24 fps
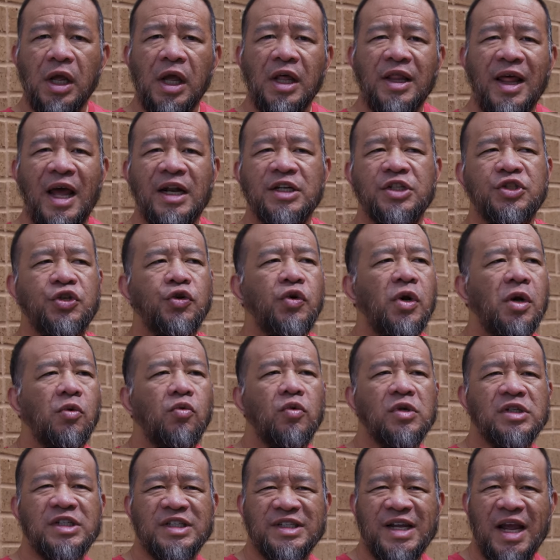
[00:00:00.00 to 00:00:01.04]
that student
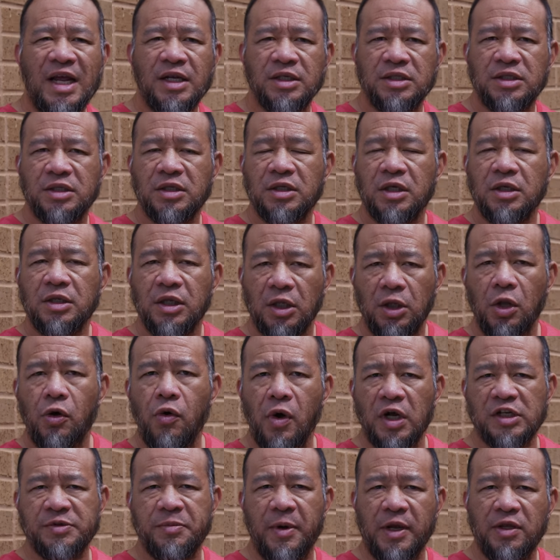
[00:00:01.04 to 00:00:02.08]
will sense the
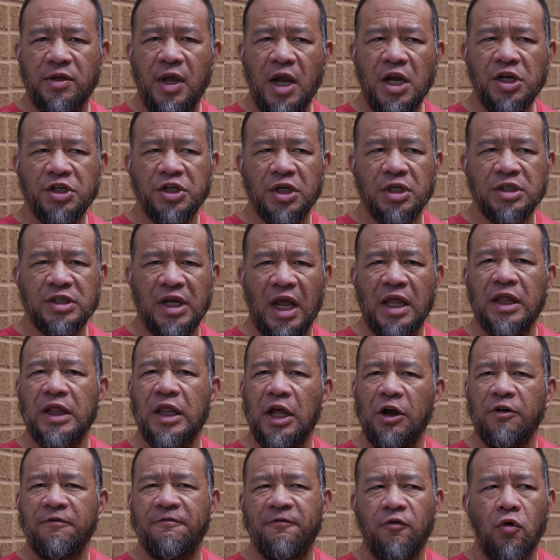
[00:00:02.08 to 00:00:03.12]
low expectations and
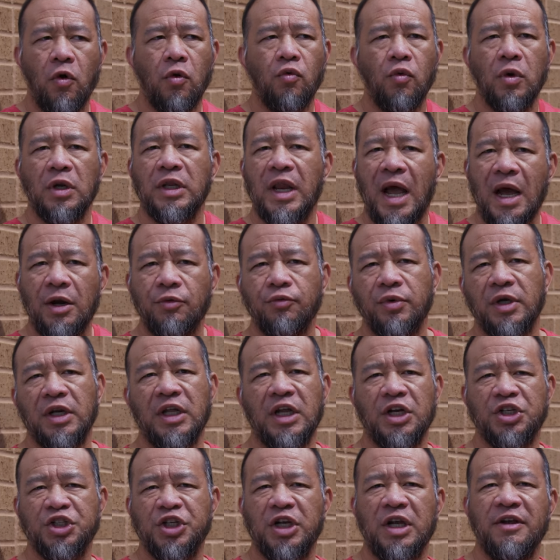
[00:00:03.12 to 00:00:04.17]
therefore will not
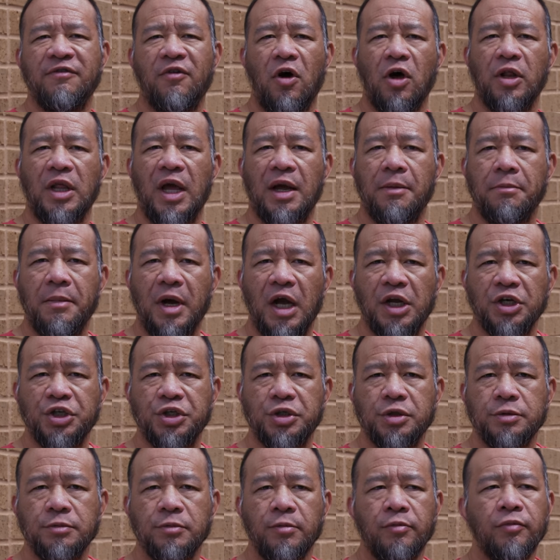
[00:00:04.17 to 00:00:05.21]
really achieve all that
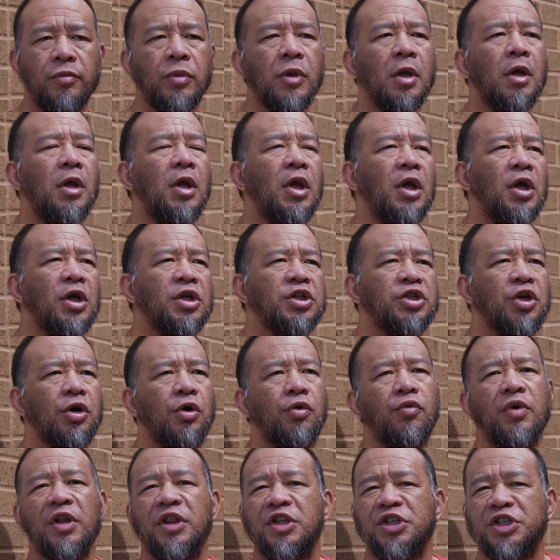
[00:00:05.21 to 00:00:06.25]
much. So
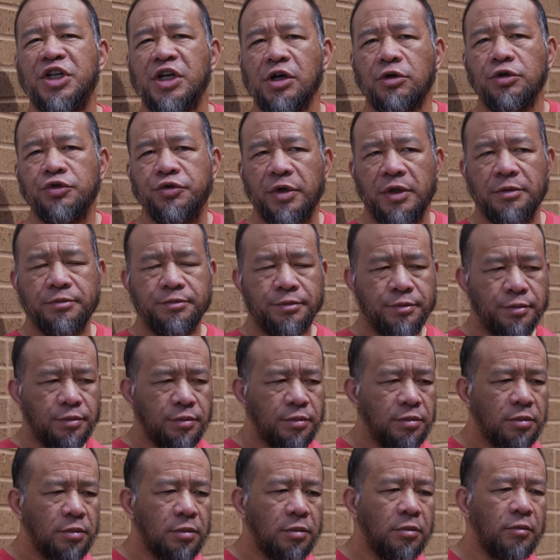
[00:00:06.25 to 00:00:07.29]
with children,
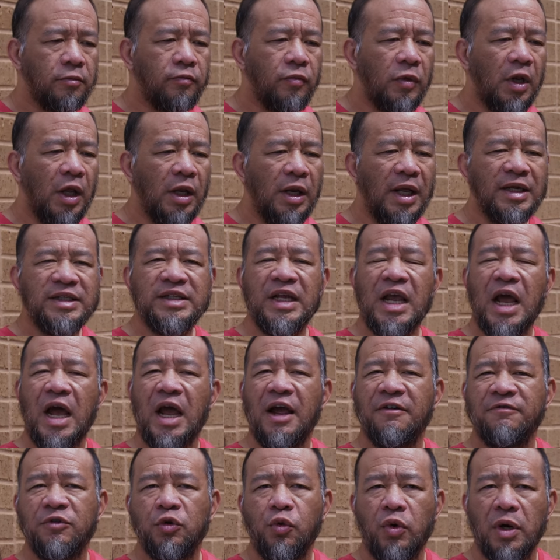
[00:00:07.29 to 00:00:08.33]
let's say I
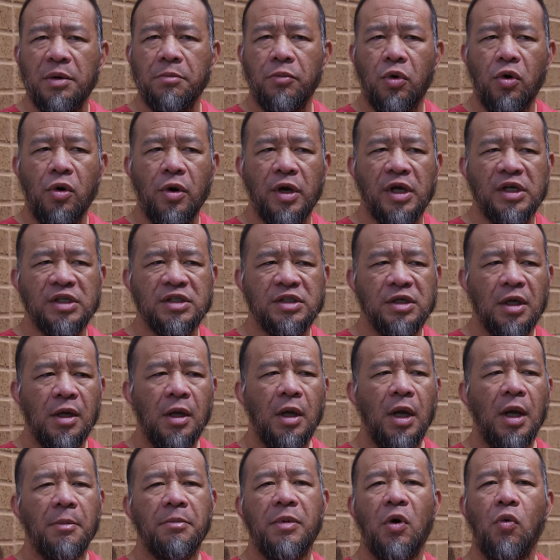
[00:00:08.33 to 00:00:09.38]
have twin boys,
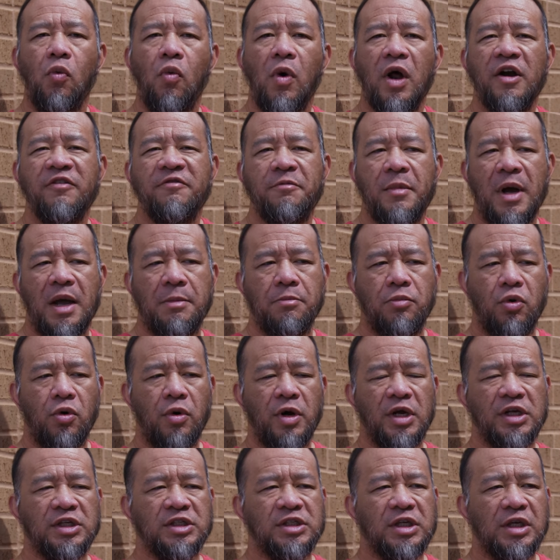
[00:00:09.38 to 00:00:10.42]
but one of my
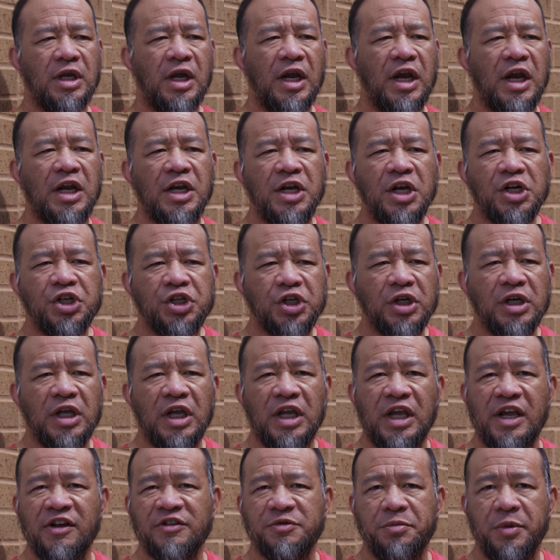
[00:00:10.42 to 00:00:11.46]
boys initially
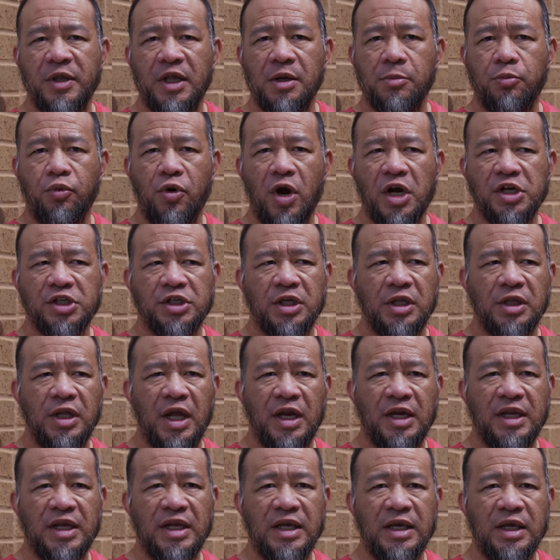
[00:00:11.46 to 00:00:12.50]
gives me the impression
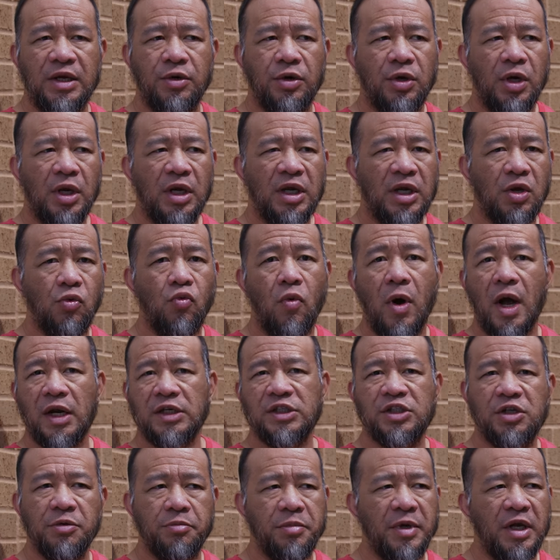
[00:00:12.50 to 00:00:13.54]
that he
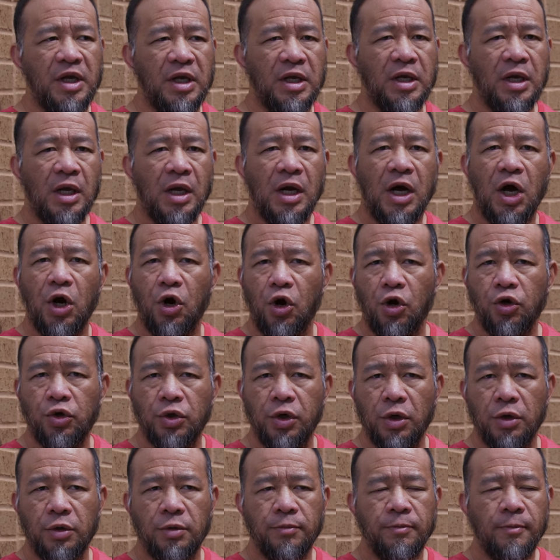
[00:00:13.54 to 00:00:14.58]
wants to be a
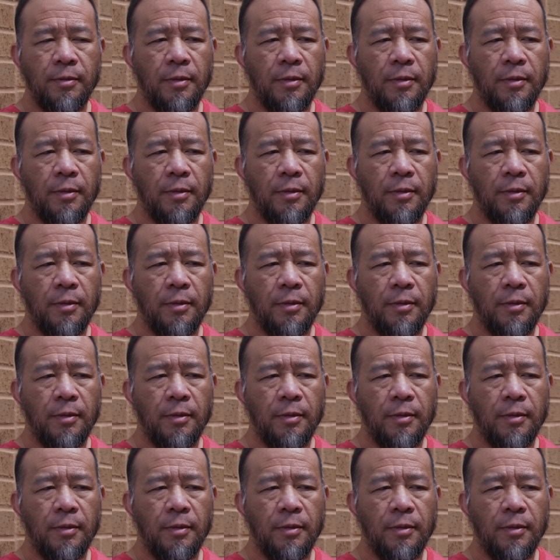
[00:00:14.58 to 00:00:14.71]
hurdler.